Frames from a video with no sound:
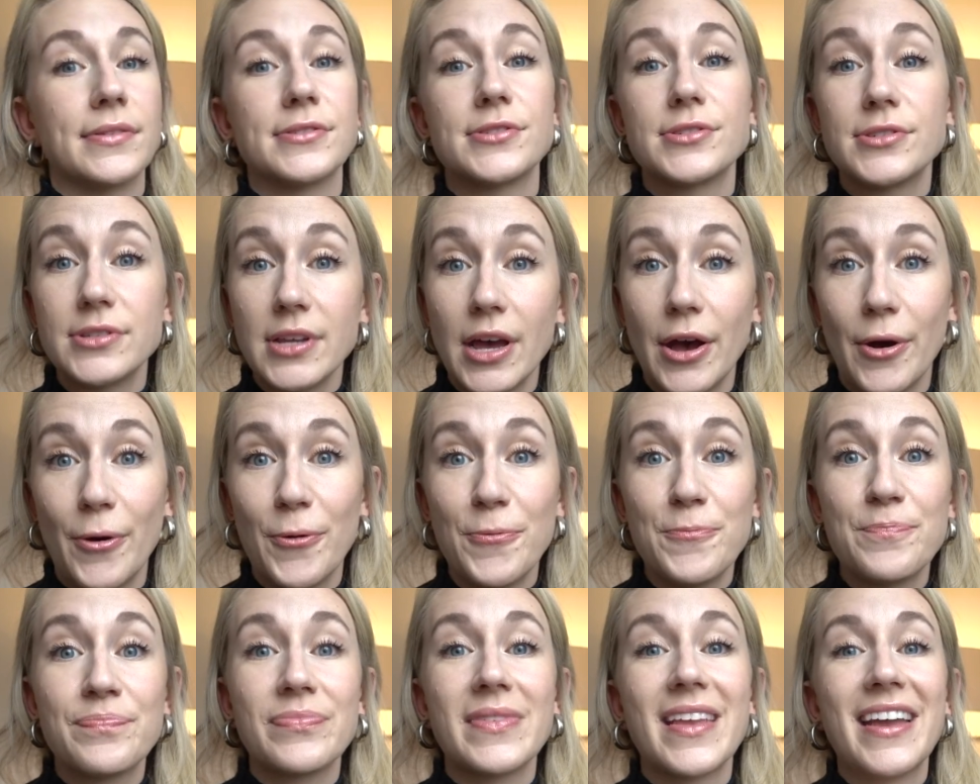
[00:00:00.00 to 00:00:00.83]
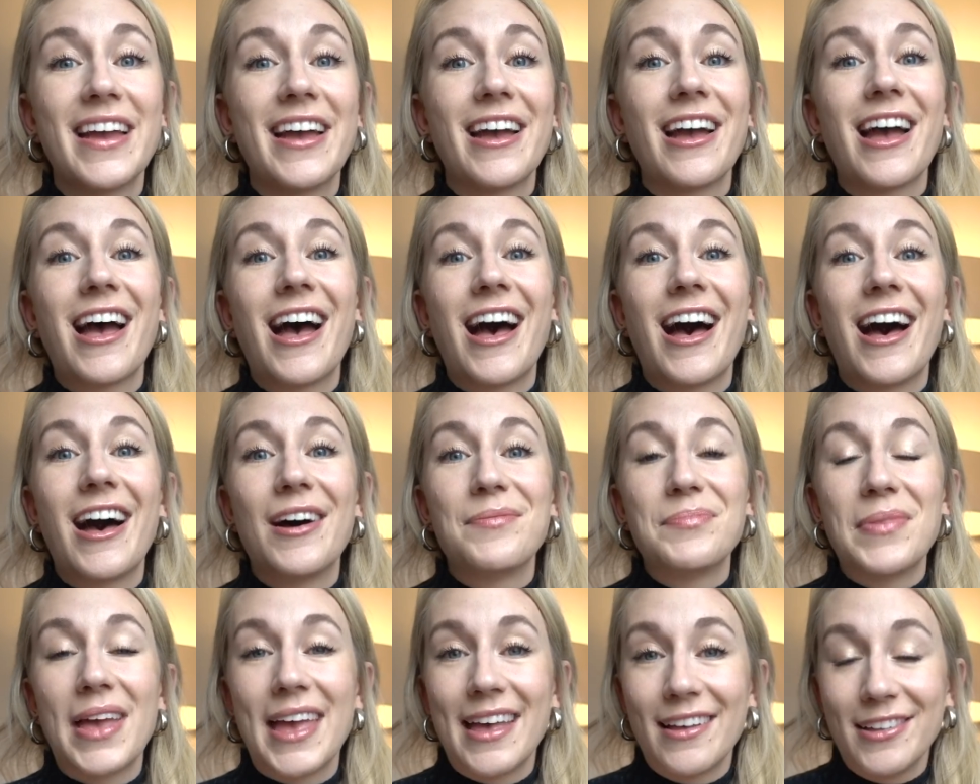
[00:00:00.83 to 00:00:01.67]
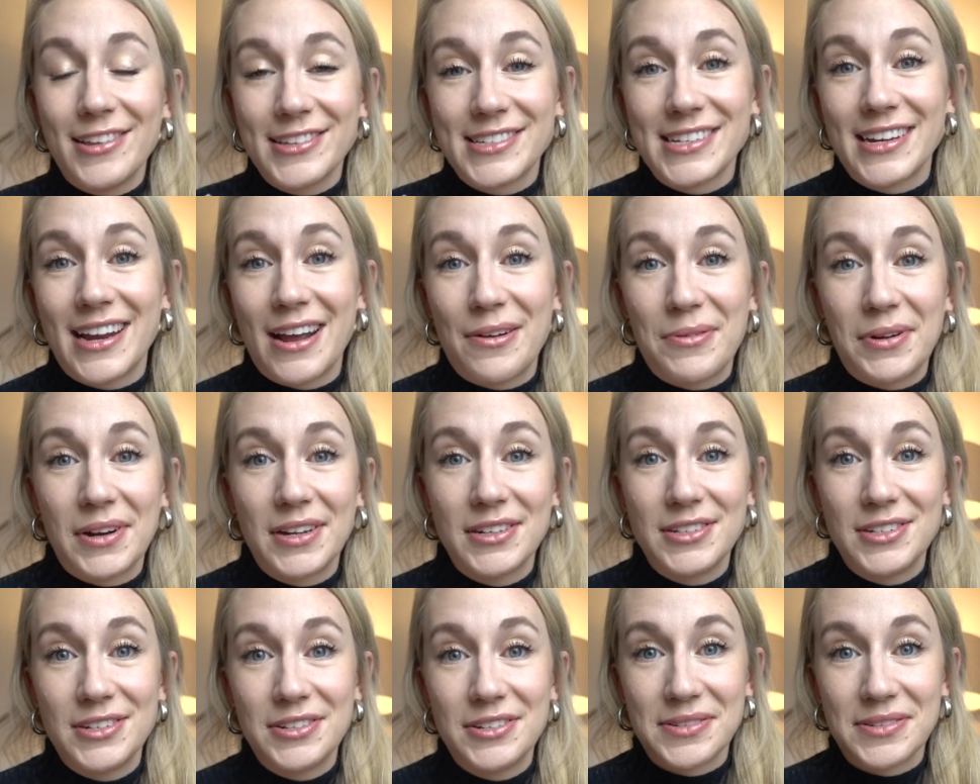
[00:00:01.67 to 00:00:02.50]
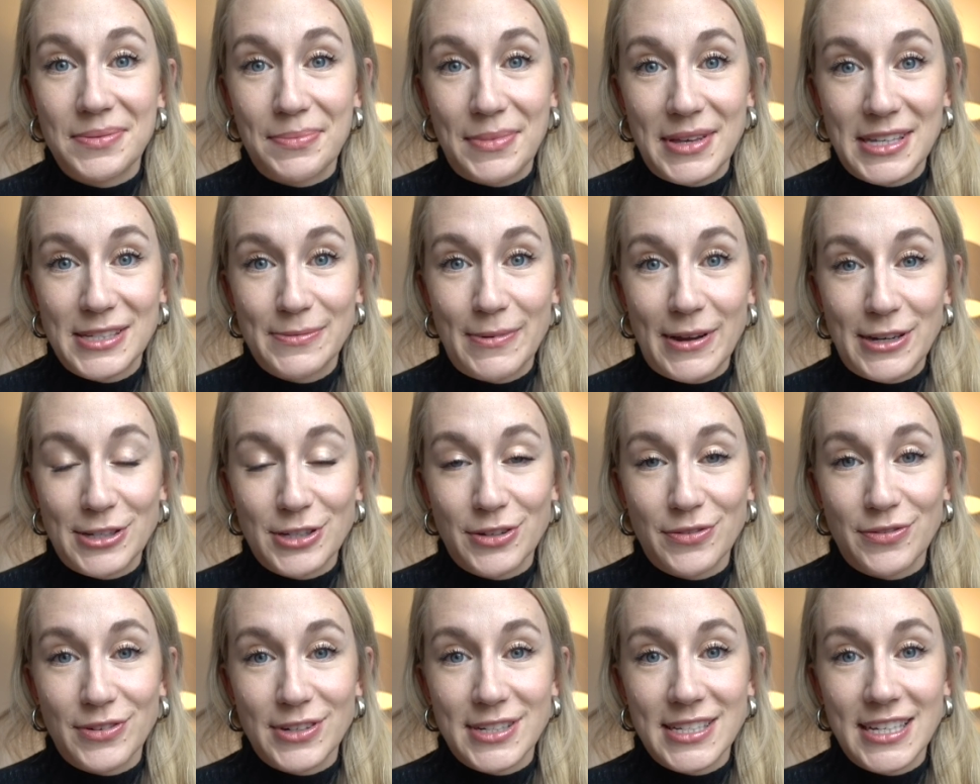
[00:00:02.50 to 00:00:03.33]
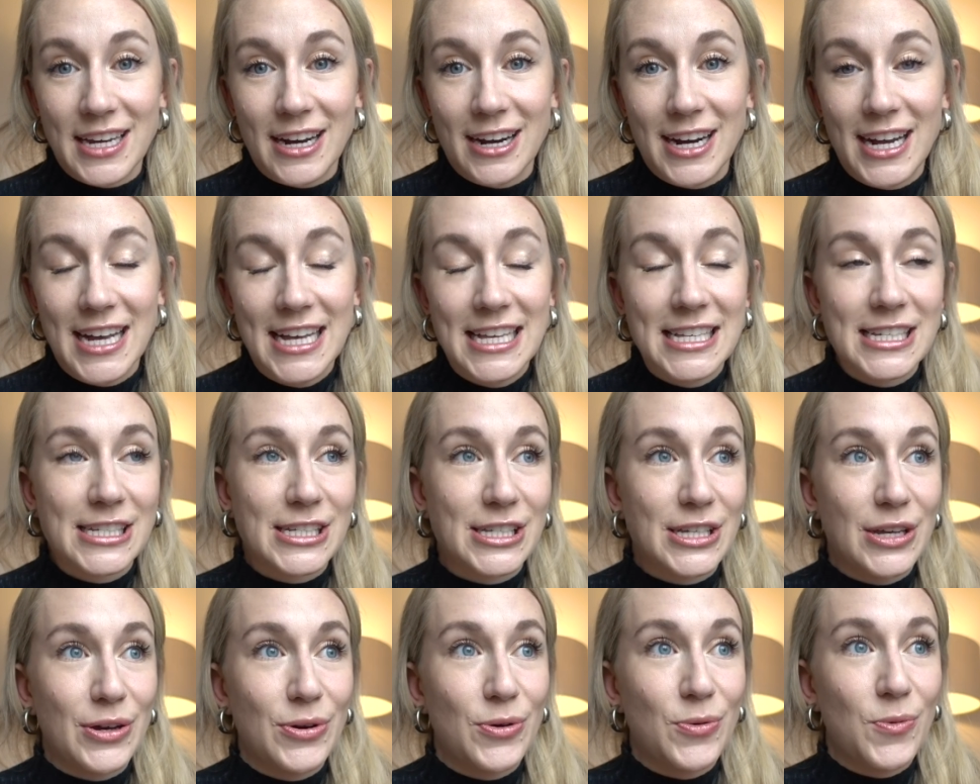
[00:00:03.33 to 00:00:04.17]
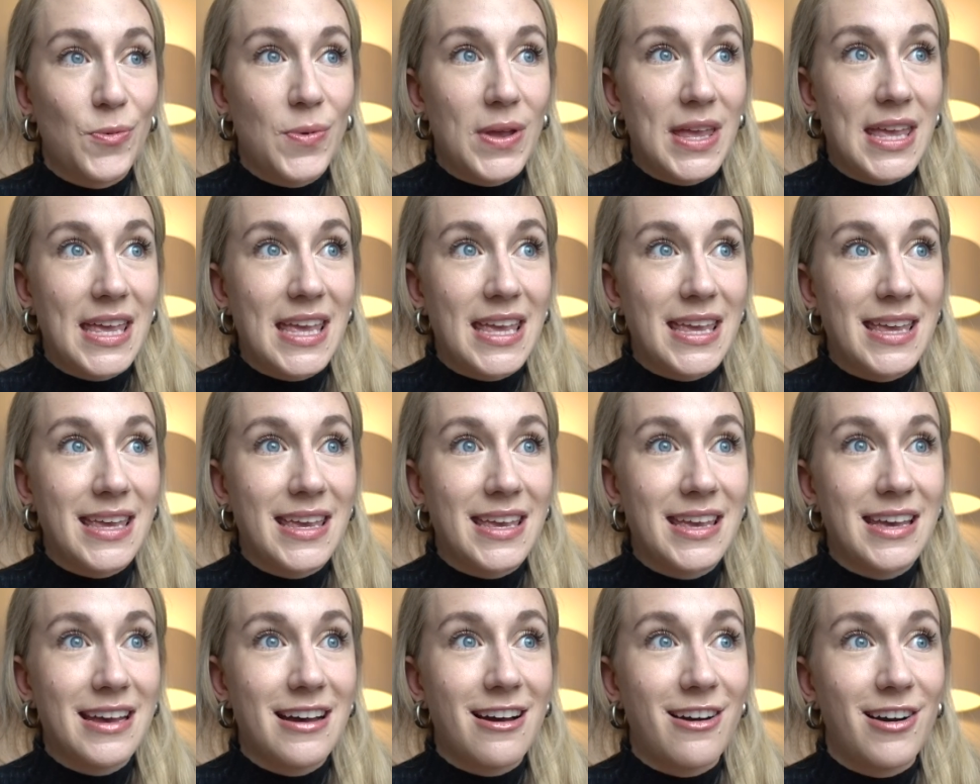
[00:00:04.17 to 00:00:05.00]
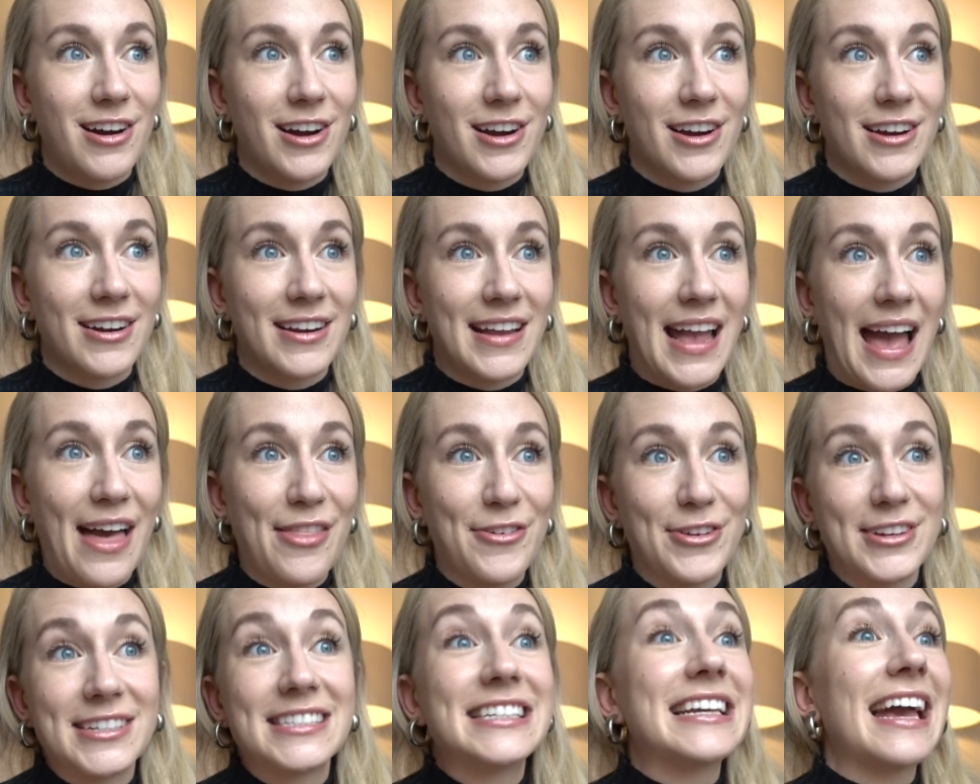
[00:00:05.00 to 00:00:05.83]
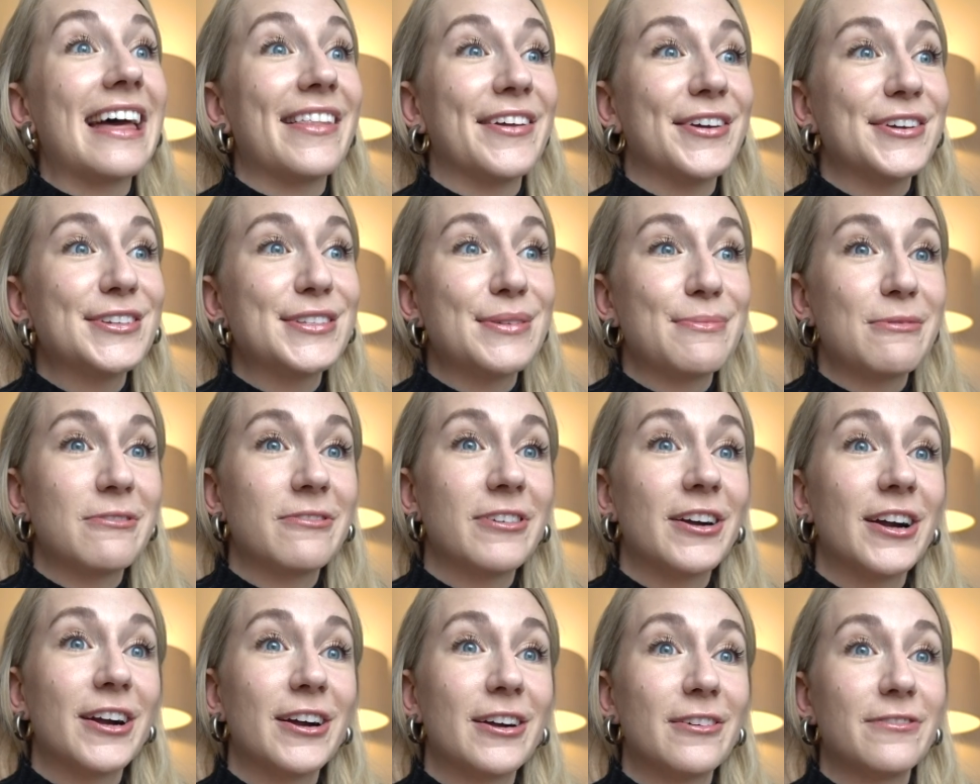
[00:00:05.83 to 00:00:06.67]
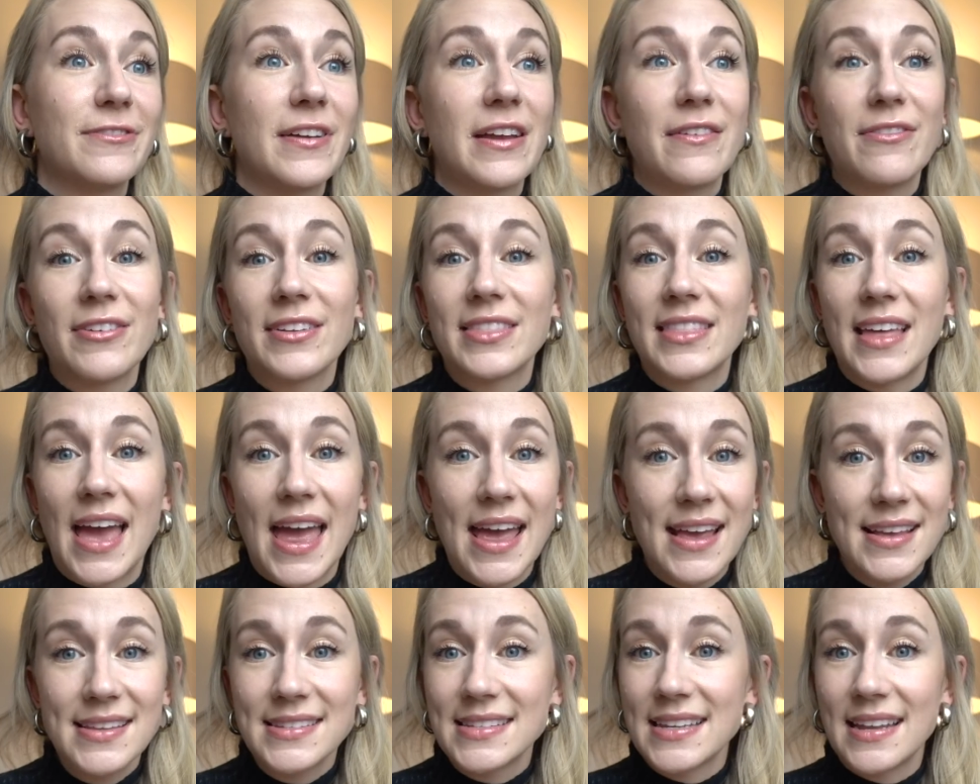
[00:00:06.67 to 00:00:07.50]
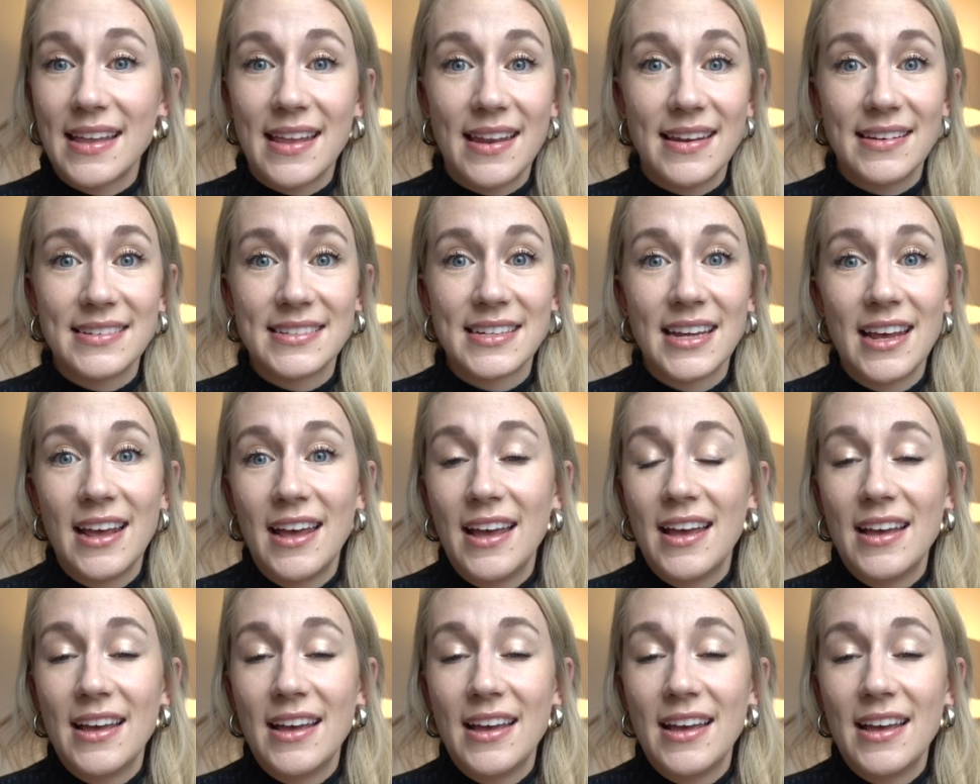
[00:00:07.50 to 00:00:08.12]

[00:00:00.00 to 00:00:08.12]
So um, Hales and I wanted something special for Sarah, so we are gathering together some of her favorite things and